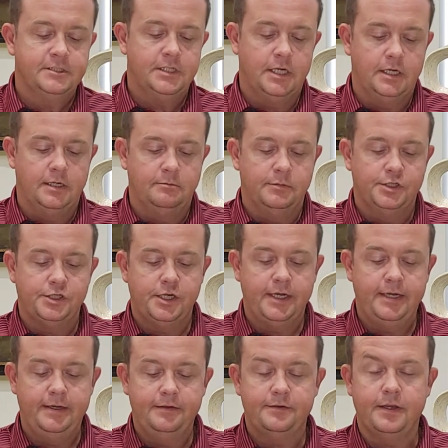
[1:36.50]

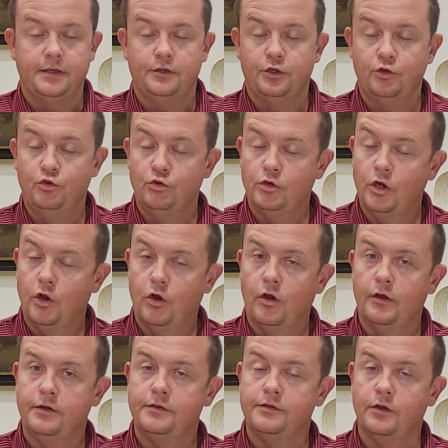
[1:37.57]
Machines and tool
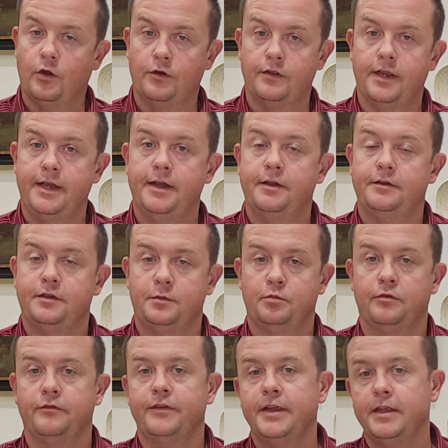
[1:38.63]
guards are there to
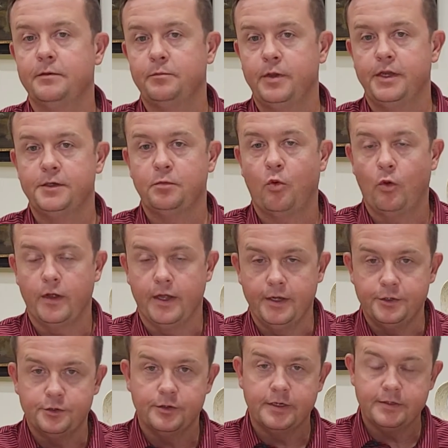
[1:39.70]
prevent pinch point
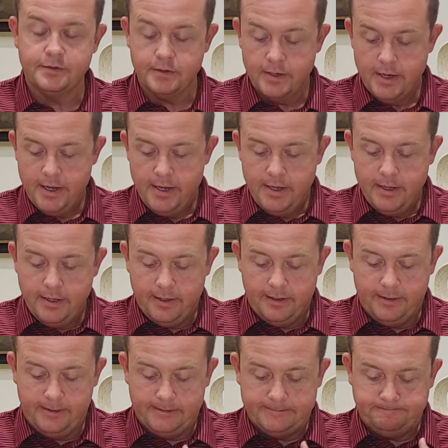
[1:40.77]
injuries.
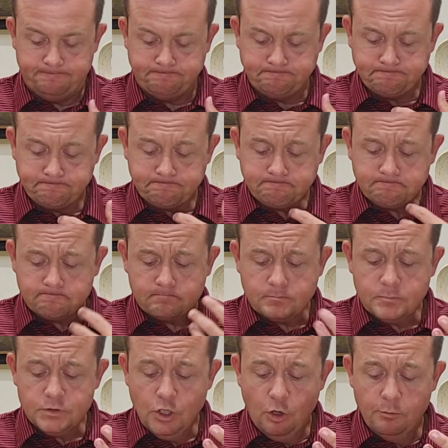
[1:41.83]

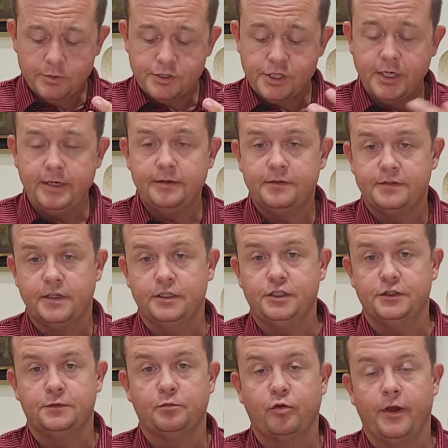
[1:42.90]
On machines such
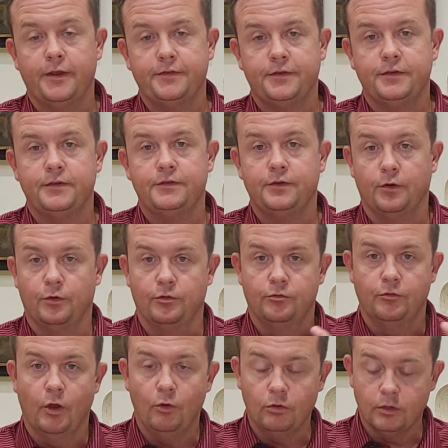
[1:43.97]
as presses or
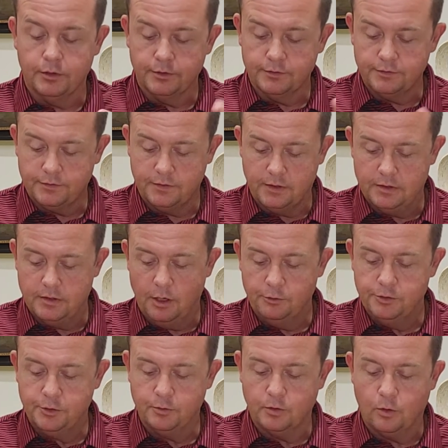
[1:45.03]
rollers,
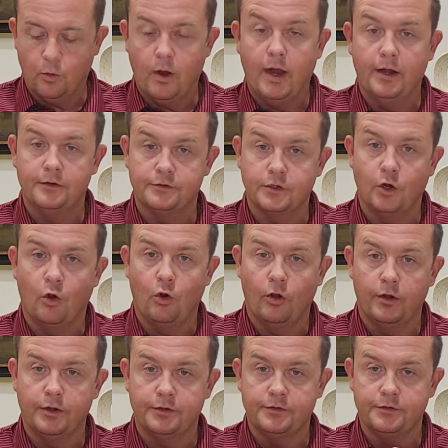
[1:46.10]
OSHA requires
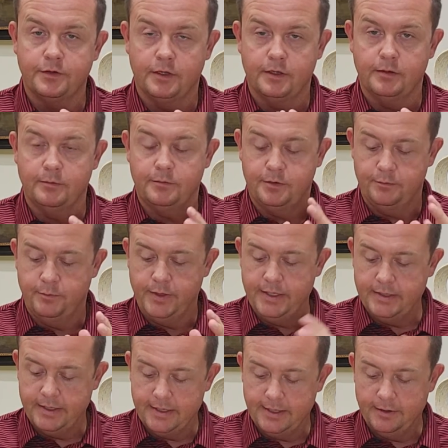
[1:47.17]
guards to
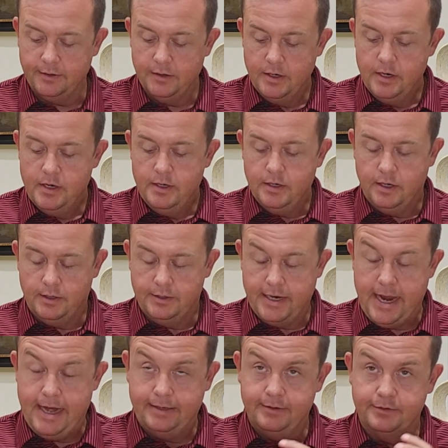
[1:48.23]
be there
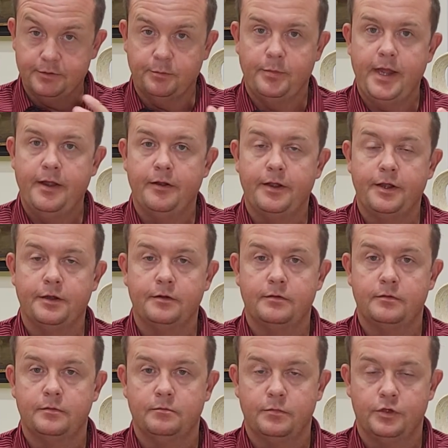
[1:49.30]
to act as a
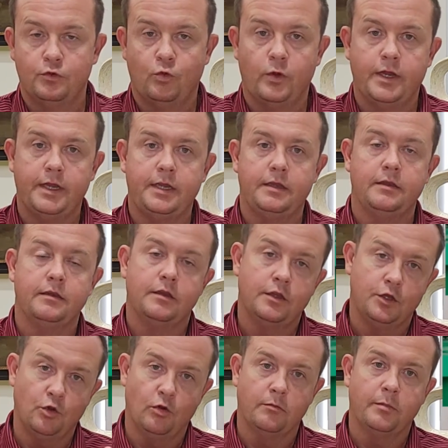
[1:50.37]
barrier between
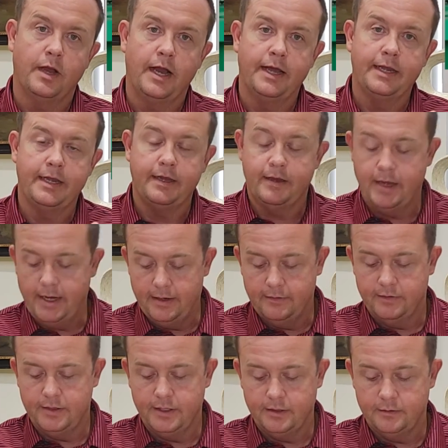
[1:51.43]
your body
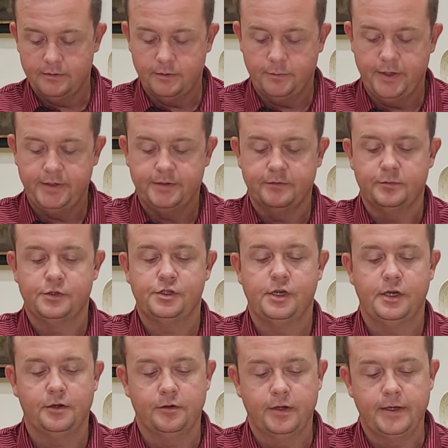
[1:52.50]
and the piece of
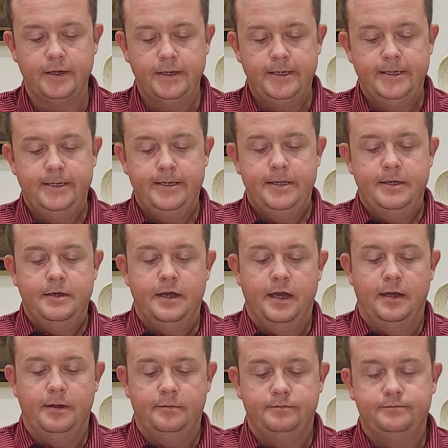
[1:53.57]
machinery.
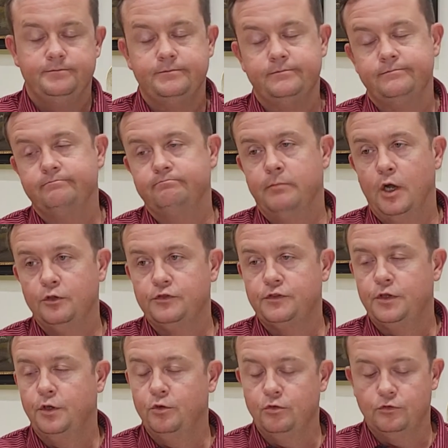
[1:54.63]

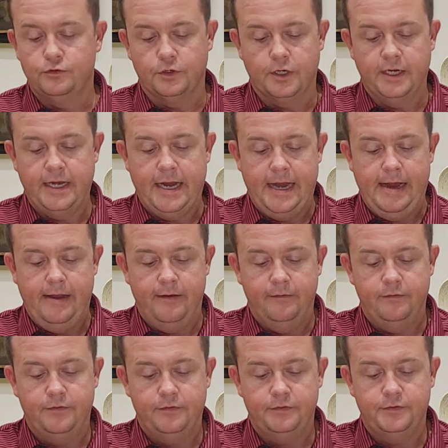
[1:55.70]
Most tools are going to
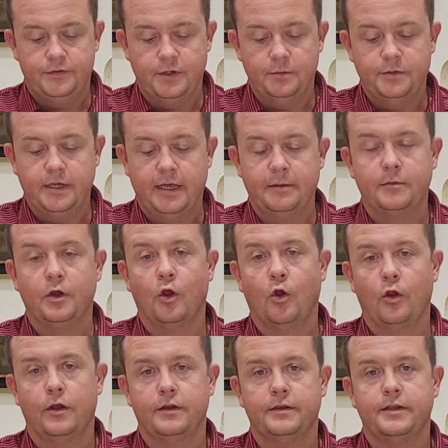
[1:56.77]
have some type
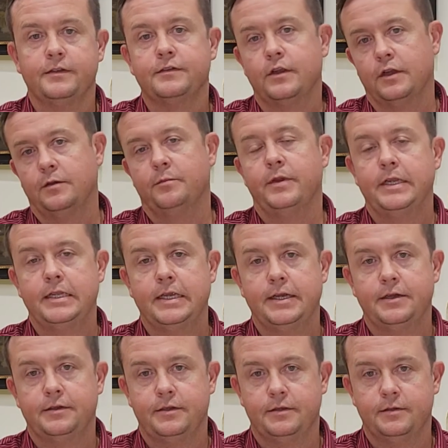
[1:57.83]
guard that's going to be
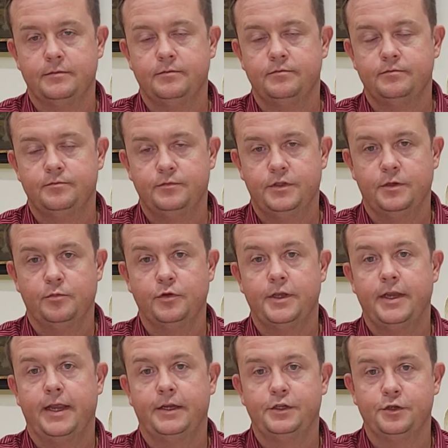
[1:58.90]
there to
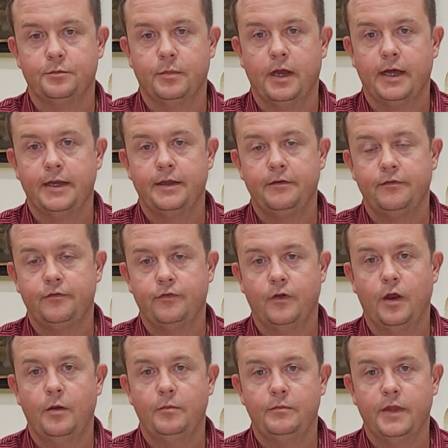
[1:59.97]
protect your body
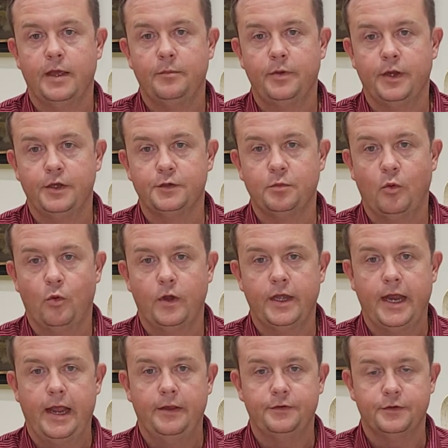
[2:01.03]
from that pinch
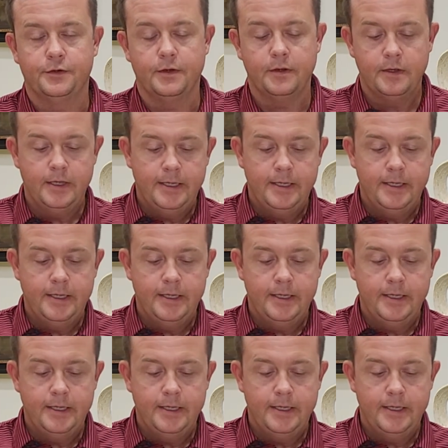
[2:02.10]
point hazard.